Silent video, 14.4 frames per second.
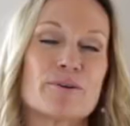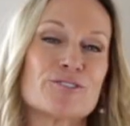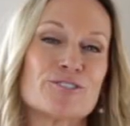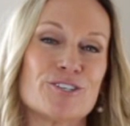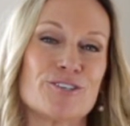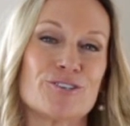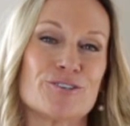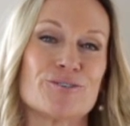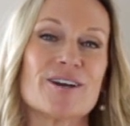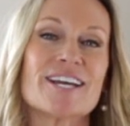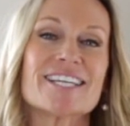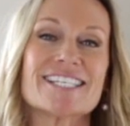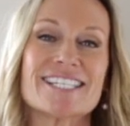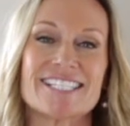two,
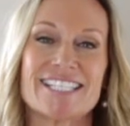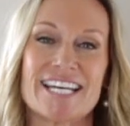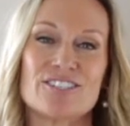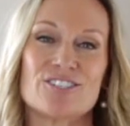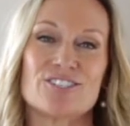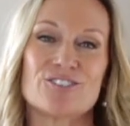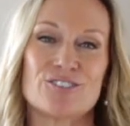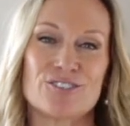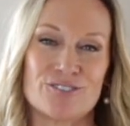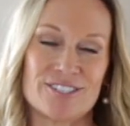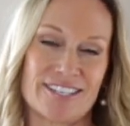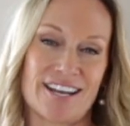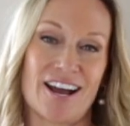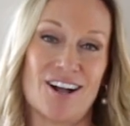staging to
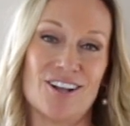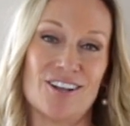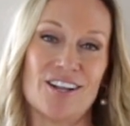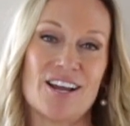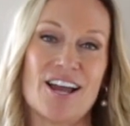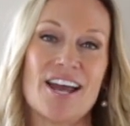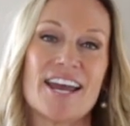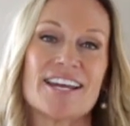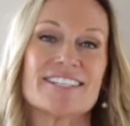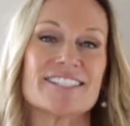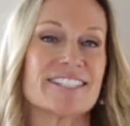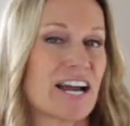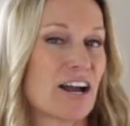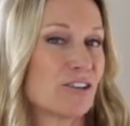sell.
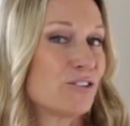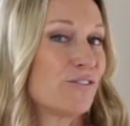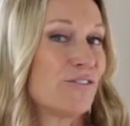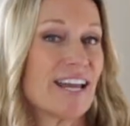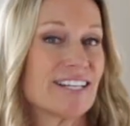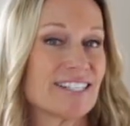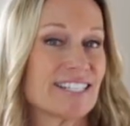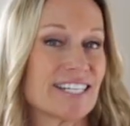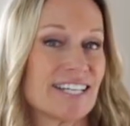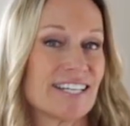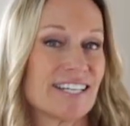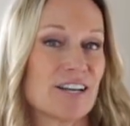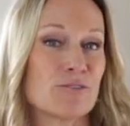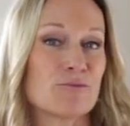Sounds
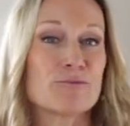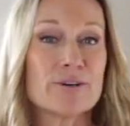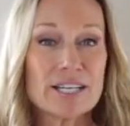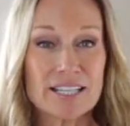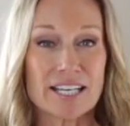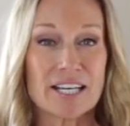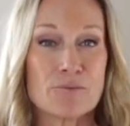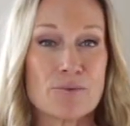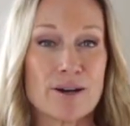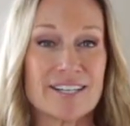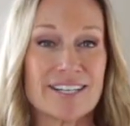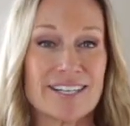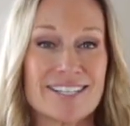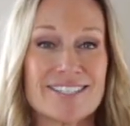fancy. Really what
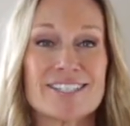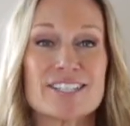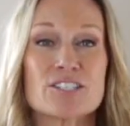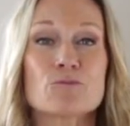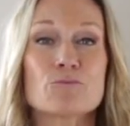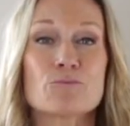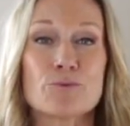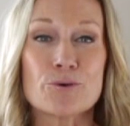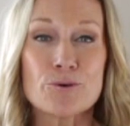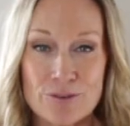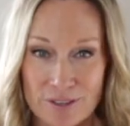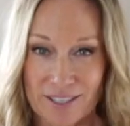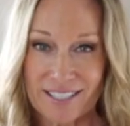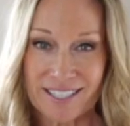it is
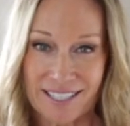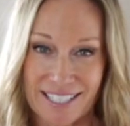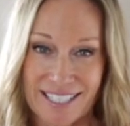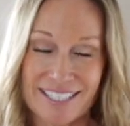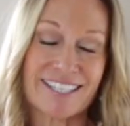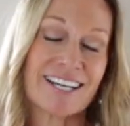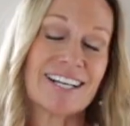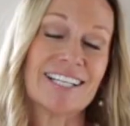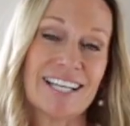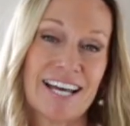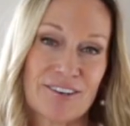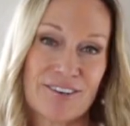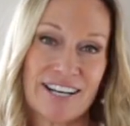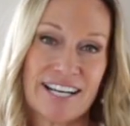ruthlessly
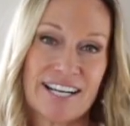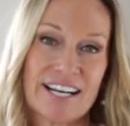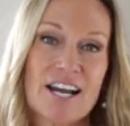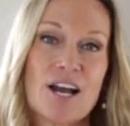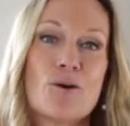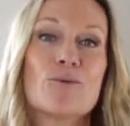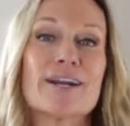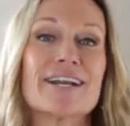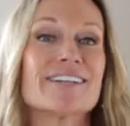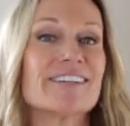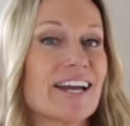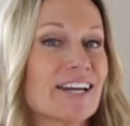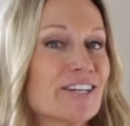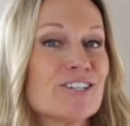decluttering. What I'd
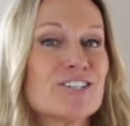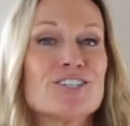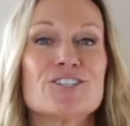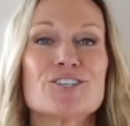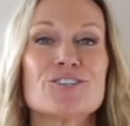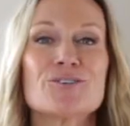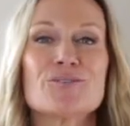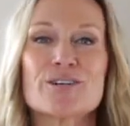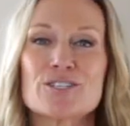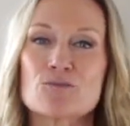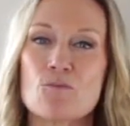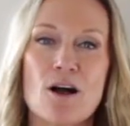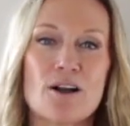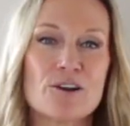like you to do is
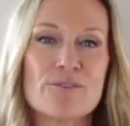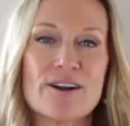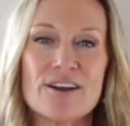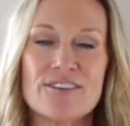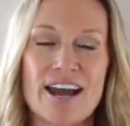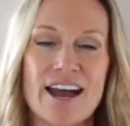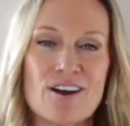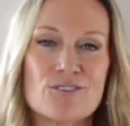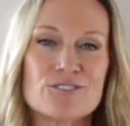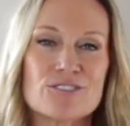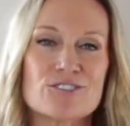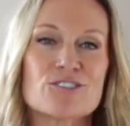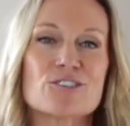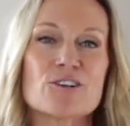walk around the house
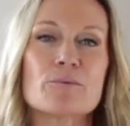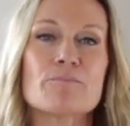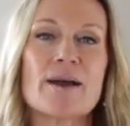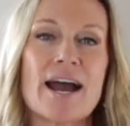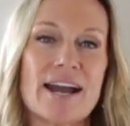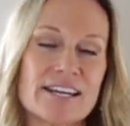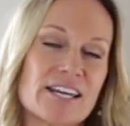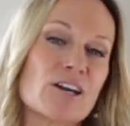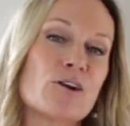and start packing